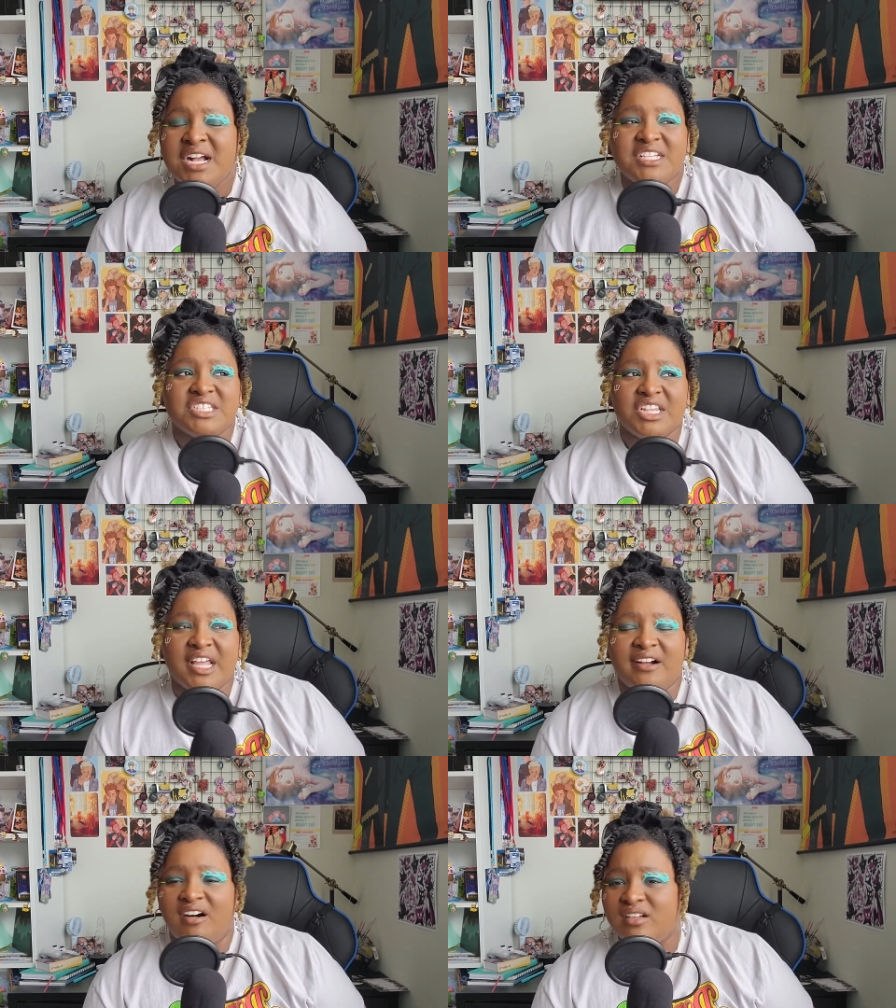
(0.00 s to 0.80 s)
because,
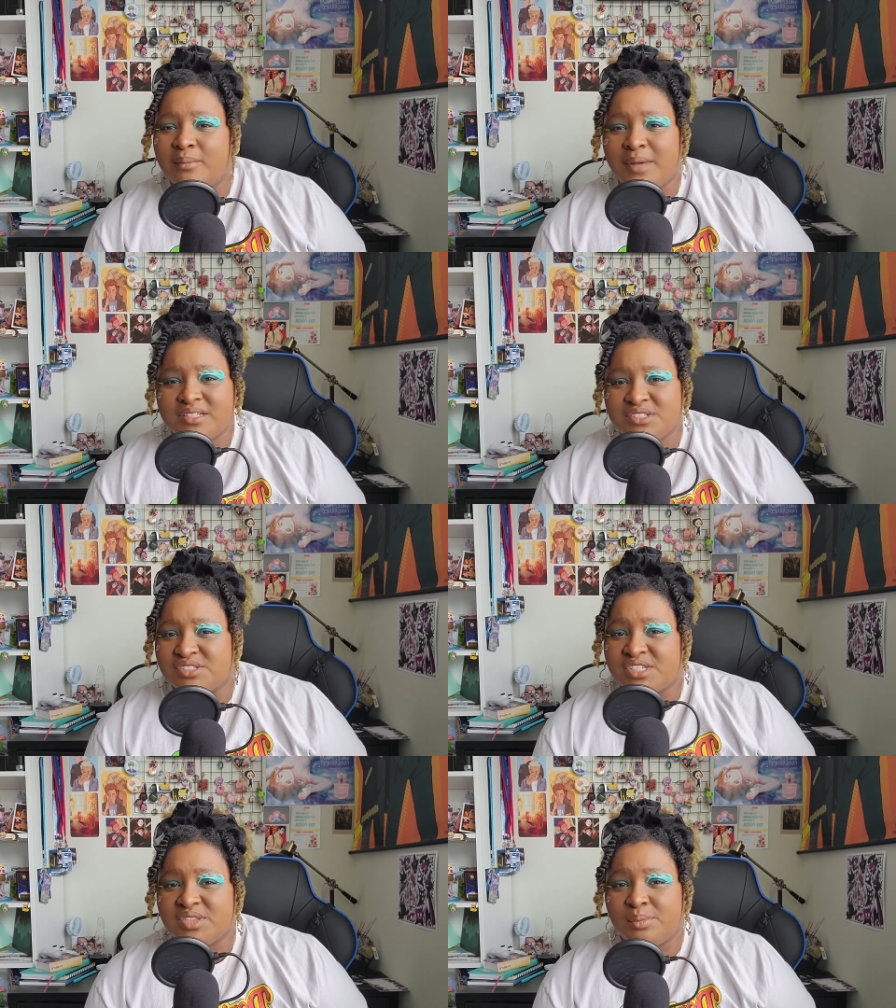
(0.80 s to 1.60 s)
like, all the
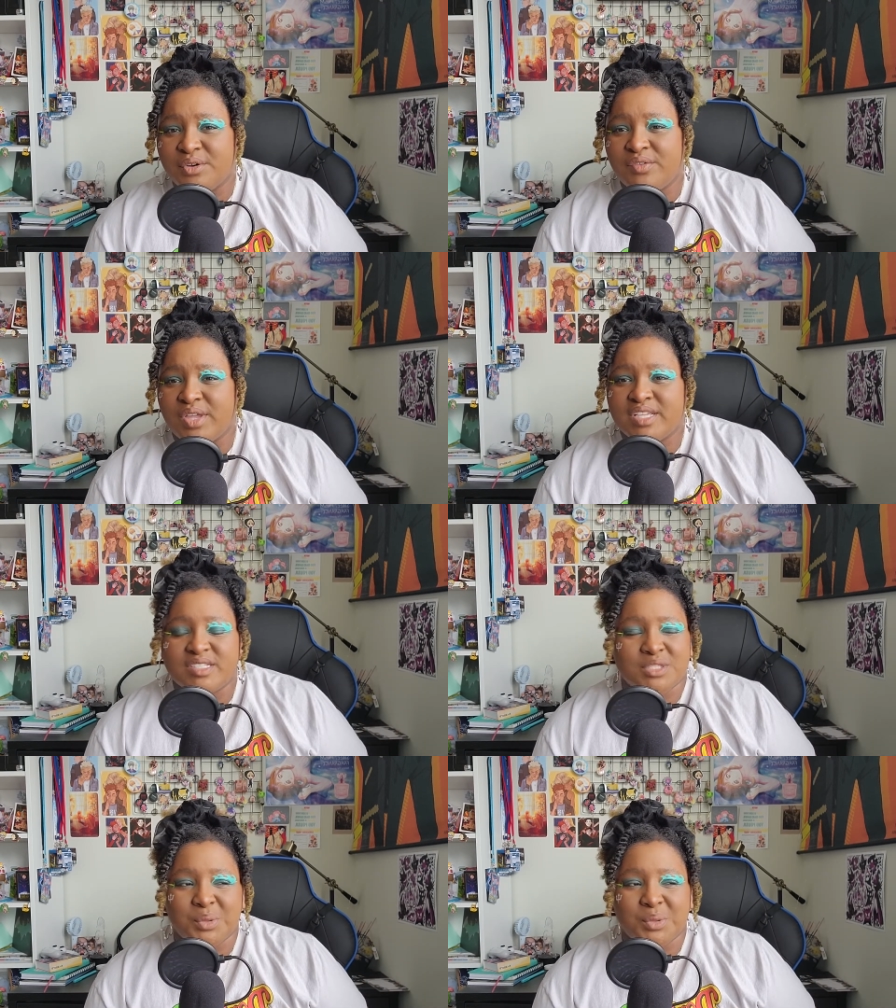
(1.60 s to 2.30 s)
monsters in the movie just